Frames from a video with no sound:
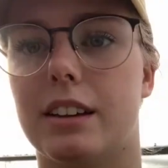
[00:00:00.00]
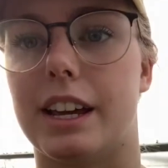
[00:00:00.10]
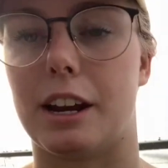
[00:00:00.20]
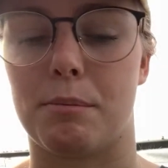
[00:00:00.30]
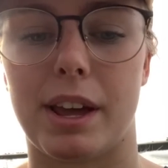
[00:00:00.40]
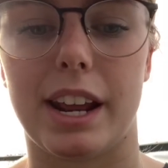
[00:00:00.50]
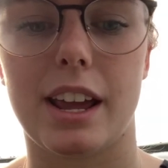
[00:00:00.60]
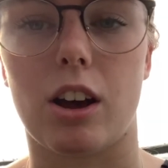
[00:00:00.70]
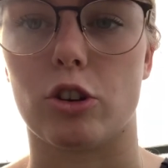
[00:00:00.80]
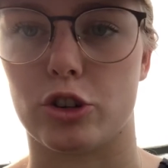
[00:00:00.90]
In a
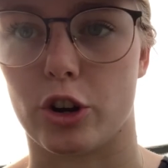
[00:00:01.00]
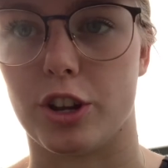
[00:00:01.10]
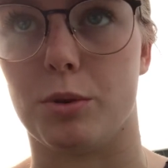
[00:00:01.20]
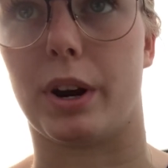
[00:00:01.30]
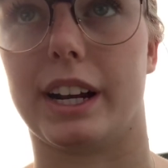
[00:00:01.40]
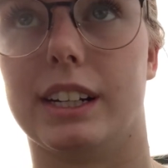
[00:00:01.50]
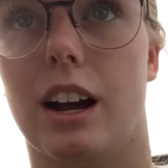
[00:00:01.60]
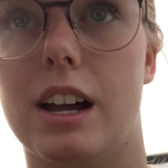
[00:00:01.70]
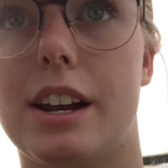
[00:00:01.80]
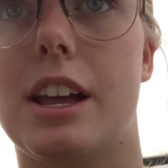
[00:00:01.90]
minute, I'll show you what I
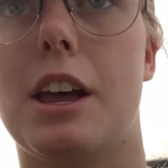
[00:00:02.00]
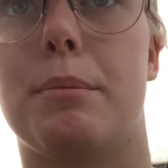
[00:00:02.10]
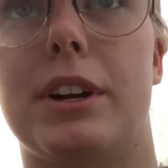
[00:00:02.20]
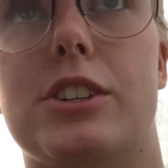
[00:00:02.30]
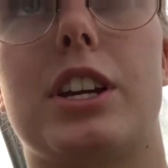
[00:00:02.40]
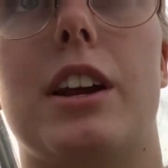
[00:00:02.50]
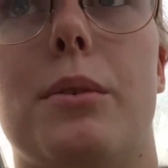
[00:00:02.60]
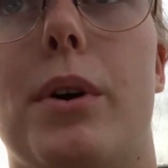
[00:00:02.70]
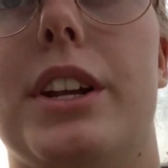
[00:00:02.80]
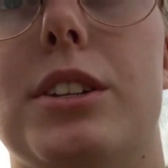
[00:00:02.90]
got, but I just kind
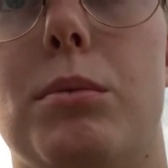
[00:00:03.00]
of wanted to